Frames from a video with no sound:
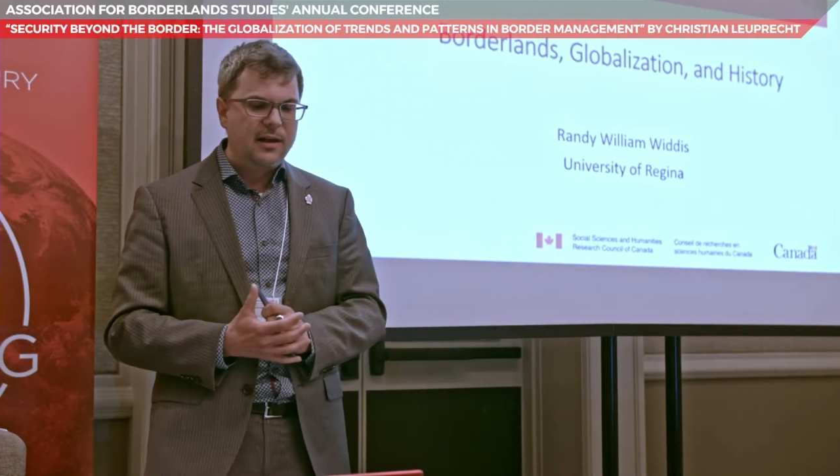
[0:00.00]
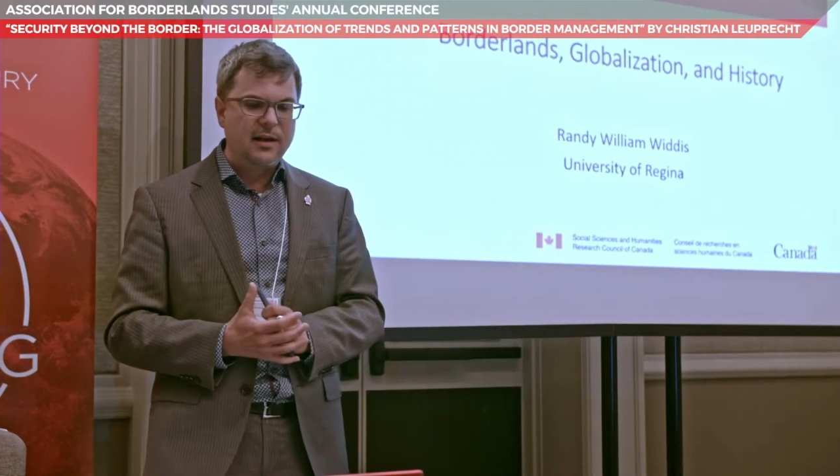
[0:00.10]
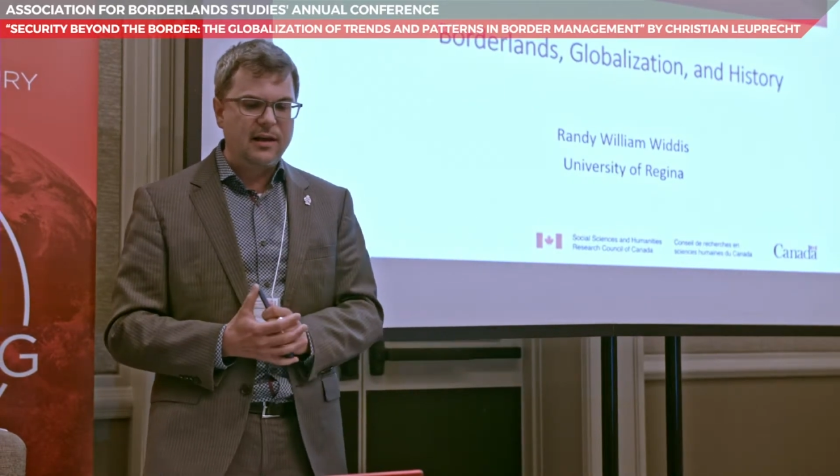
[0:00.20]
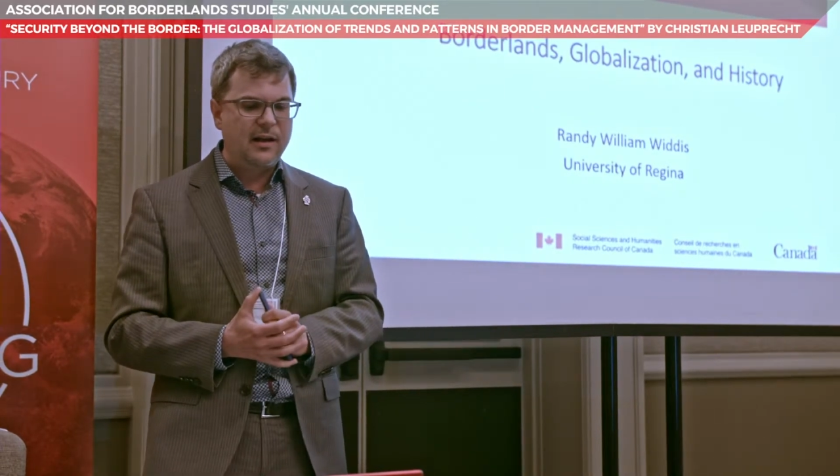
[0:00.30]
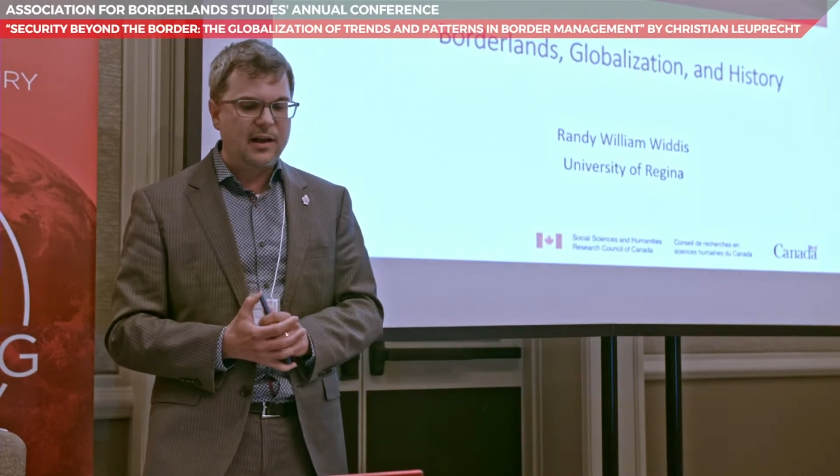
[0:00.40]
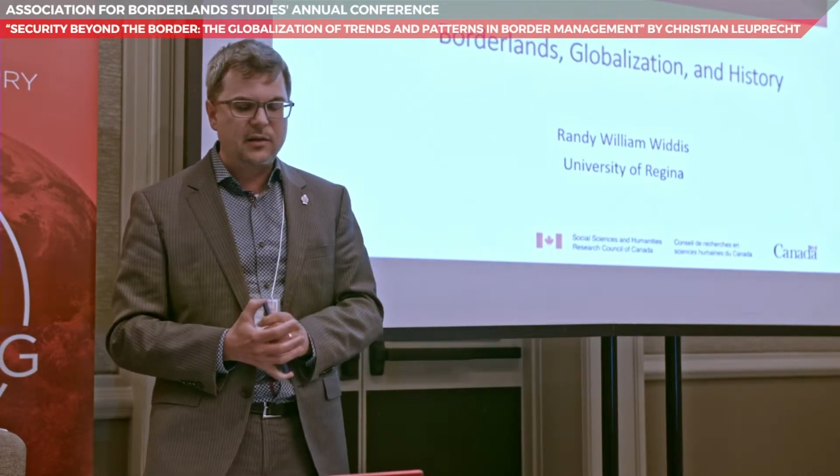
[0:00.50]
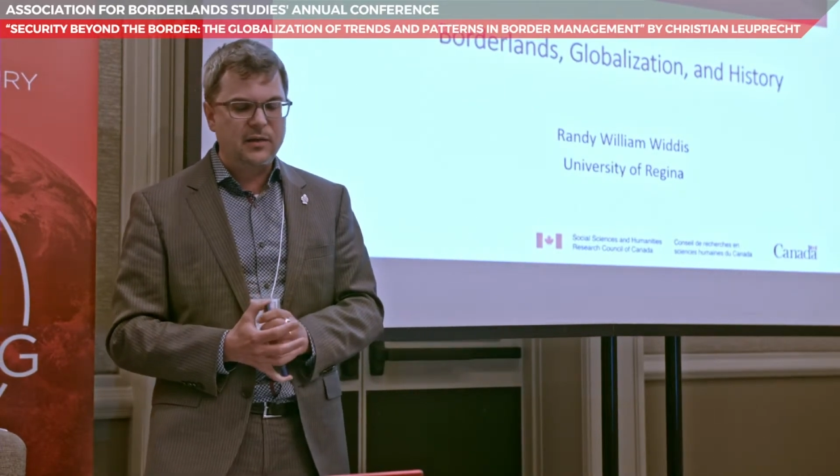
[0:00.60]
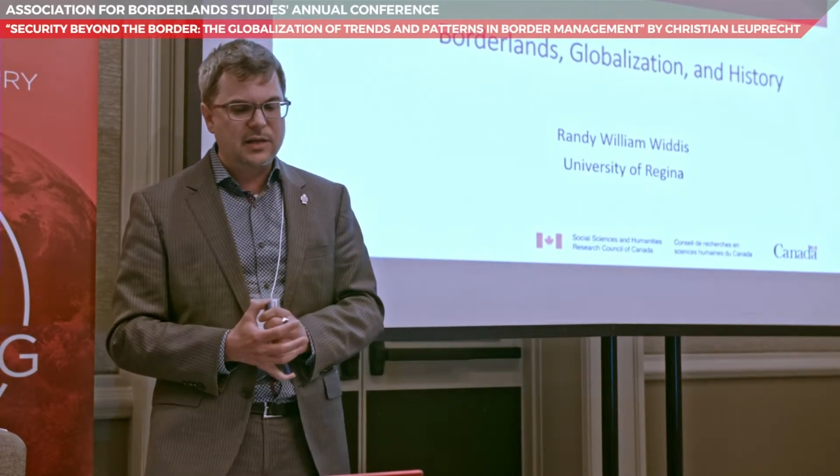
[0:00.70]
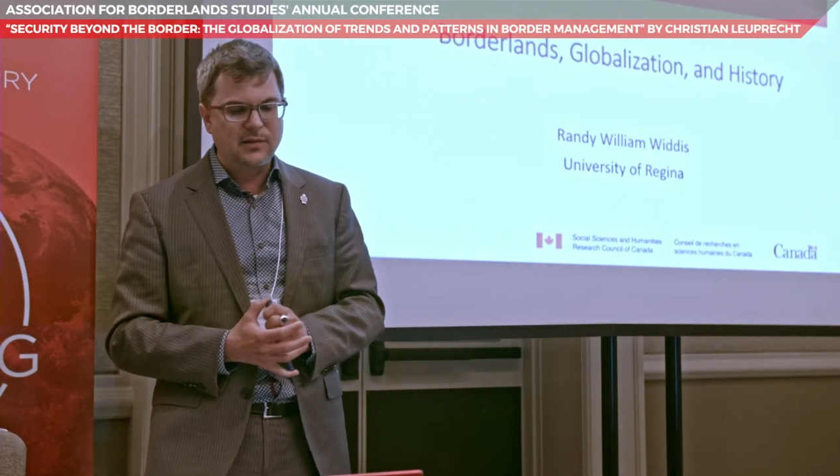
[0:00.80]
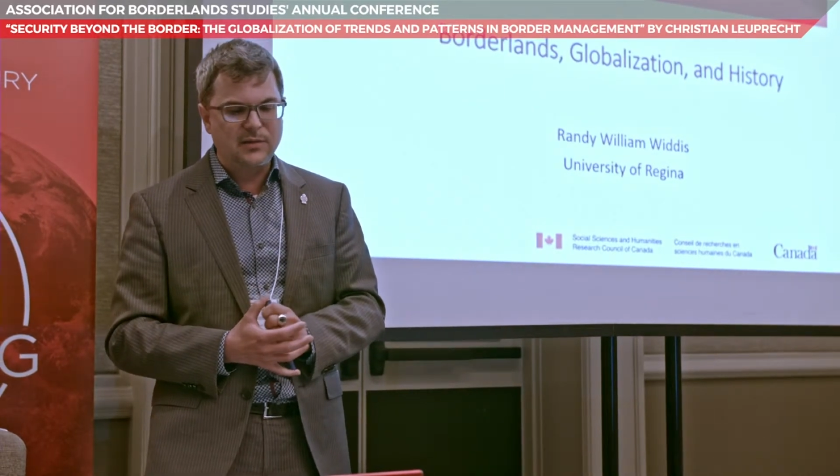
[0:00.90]

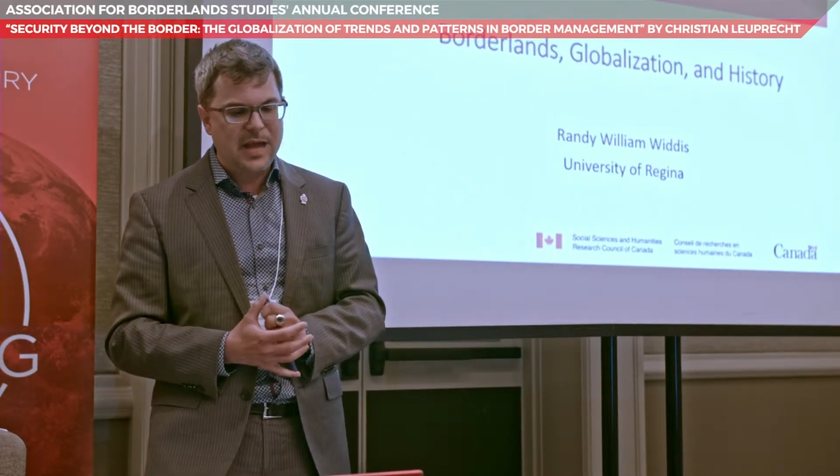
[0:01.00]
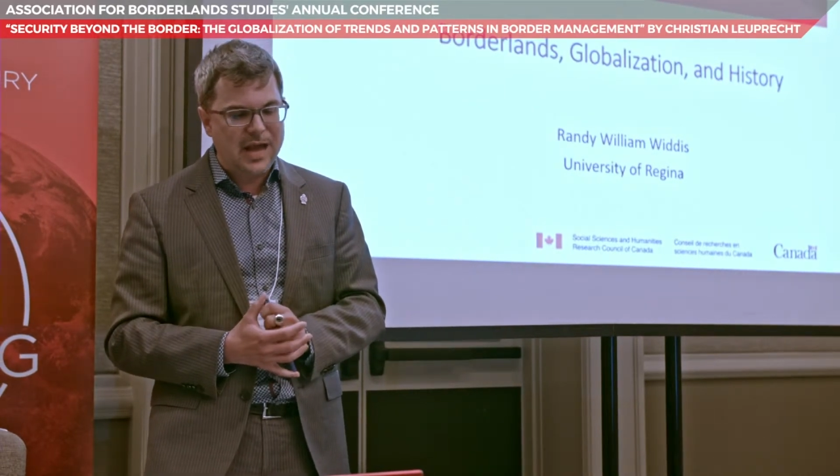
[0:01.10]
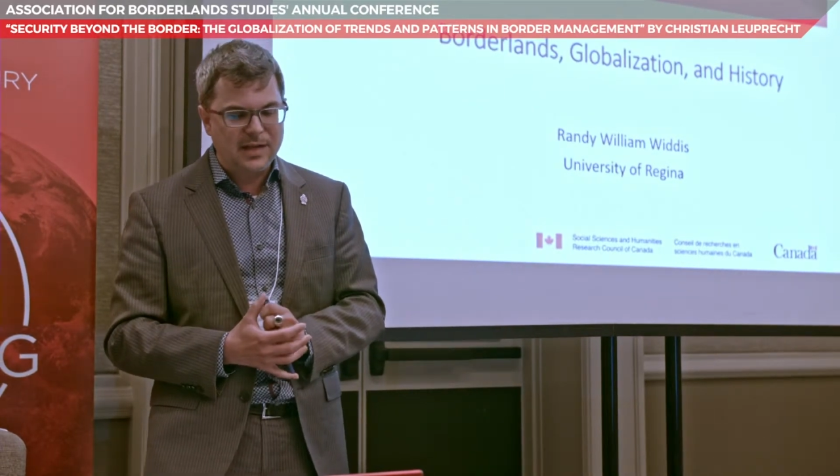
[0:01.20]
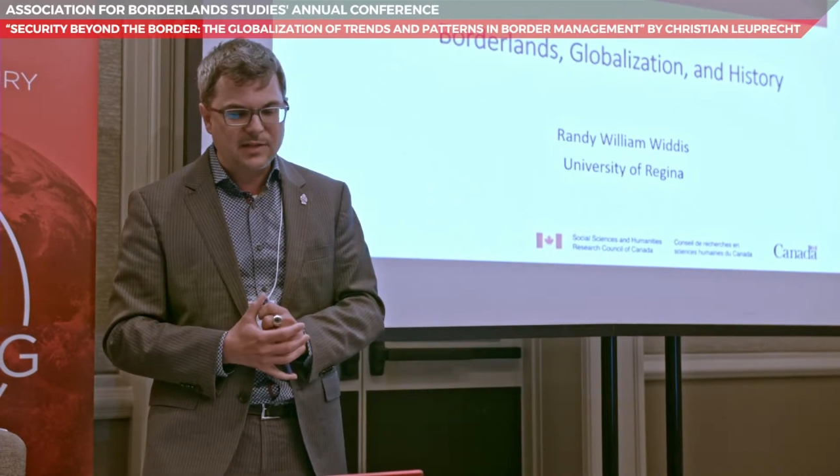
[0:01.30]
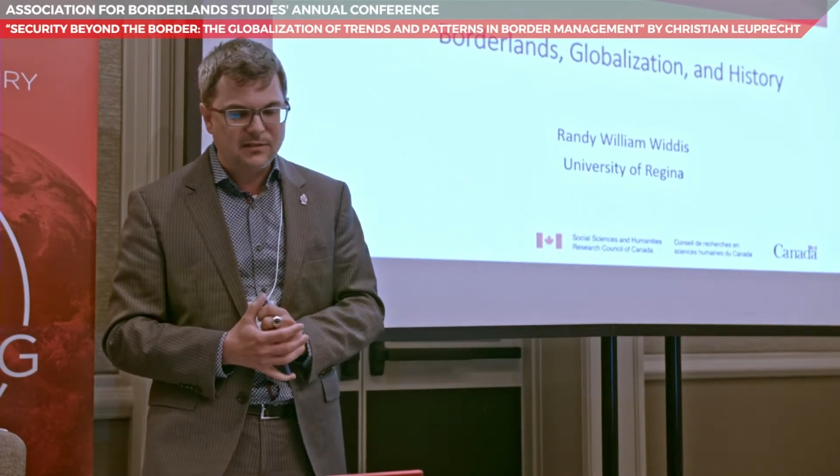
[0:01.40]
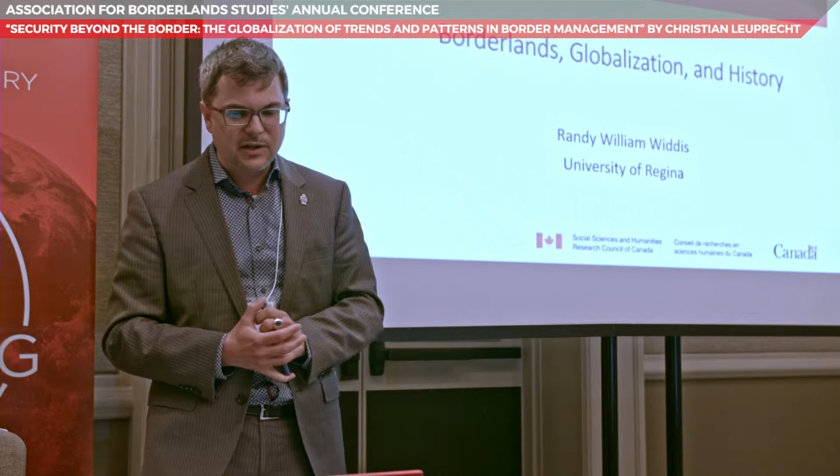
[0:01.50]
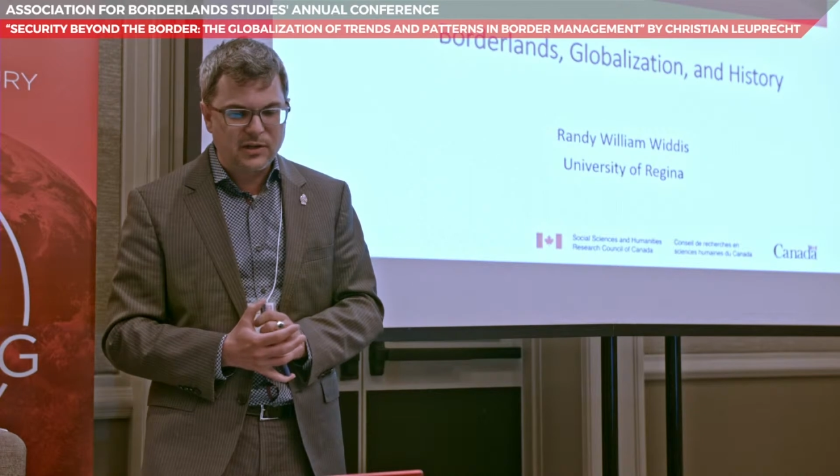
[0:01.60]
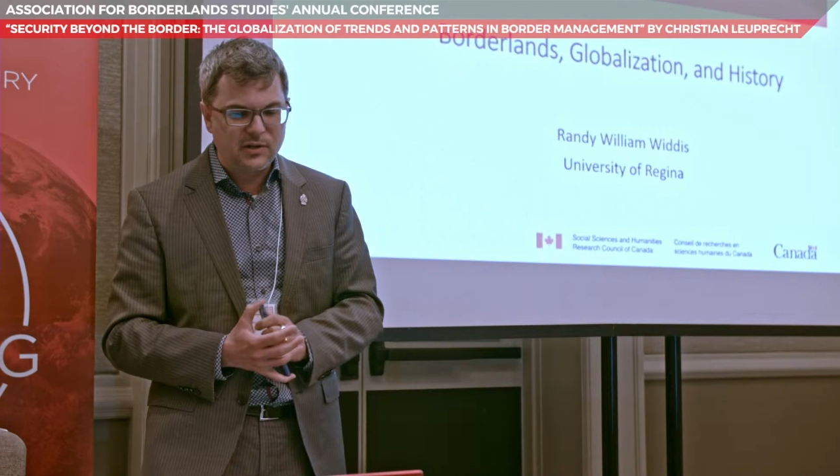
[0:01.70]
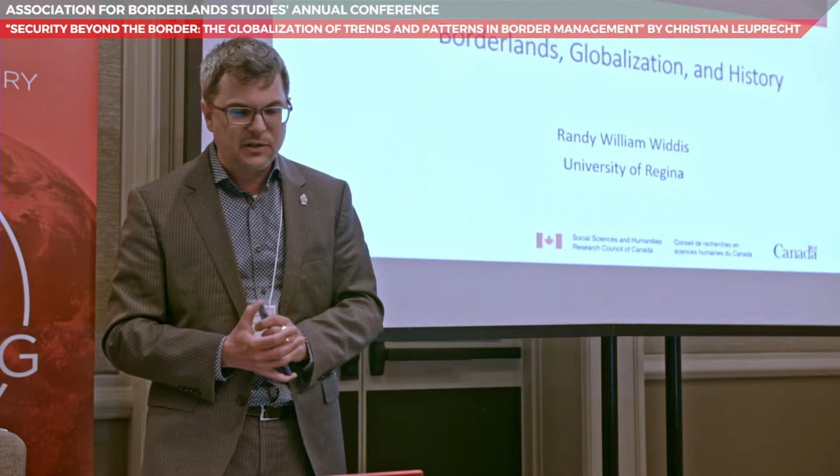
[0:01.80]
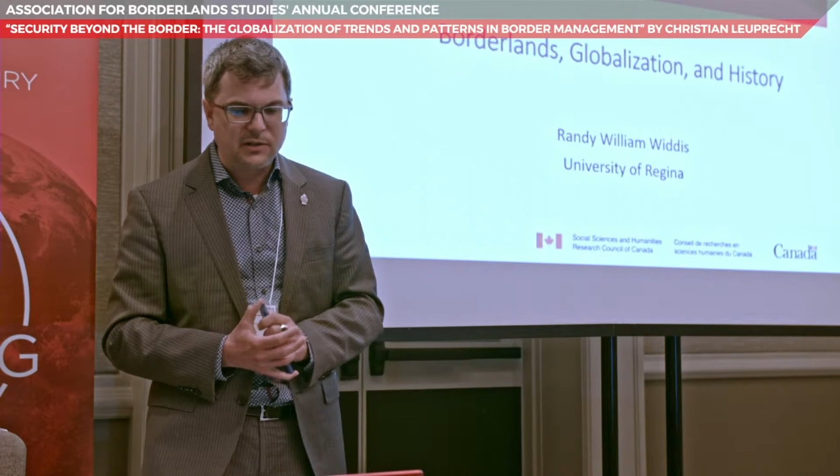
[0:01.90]
aggressive tax
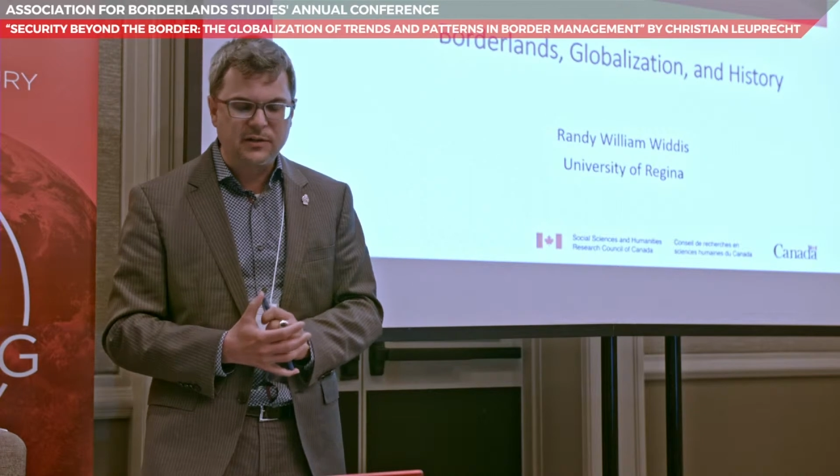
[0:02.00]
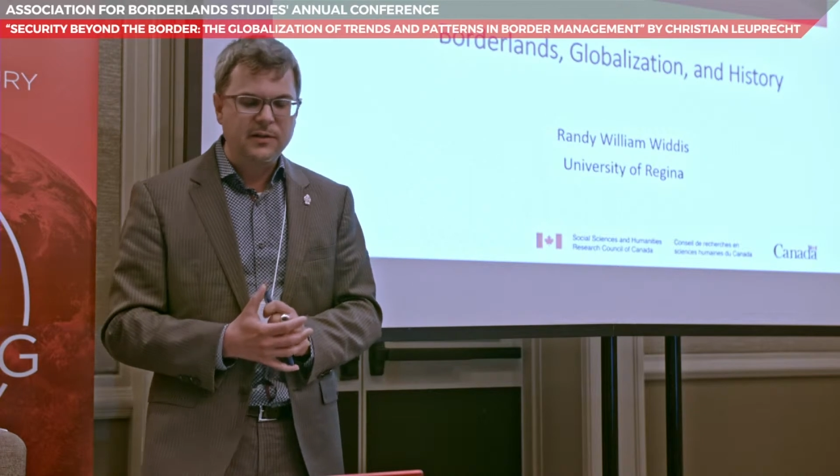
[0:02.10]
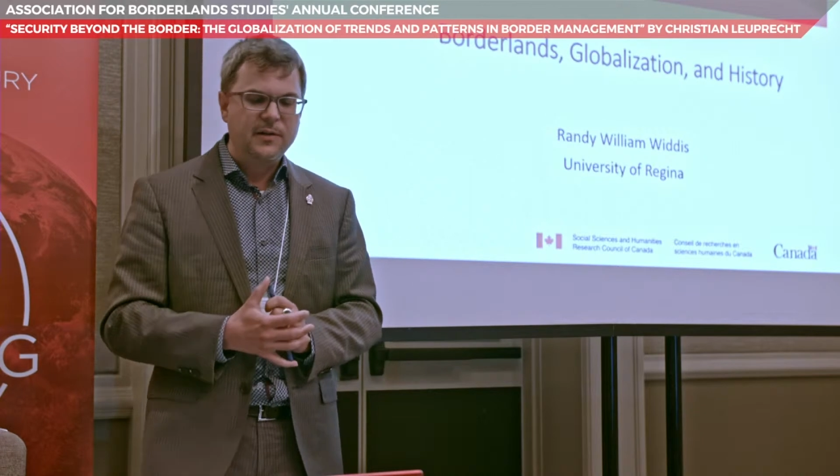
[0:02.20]
evasion.